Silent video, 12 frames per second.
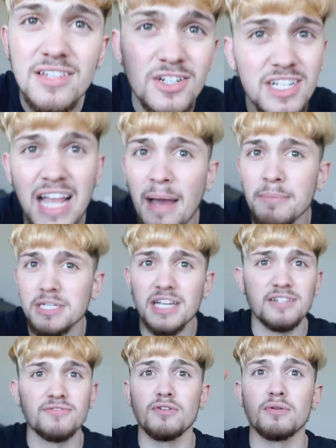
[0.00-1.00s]
there's a comment
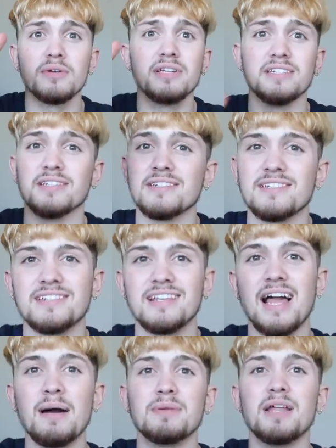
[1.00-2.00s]
section for a reason.
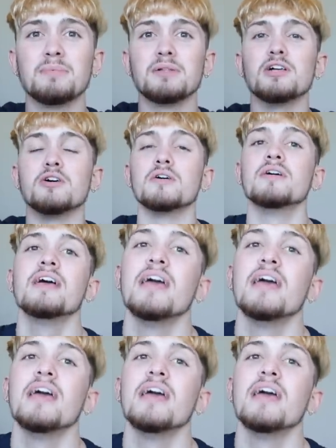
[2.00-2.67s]
Comment down below.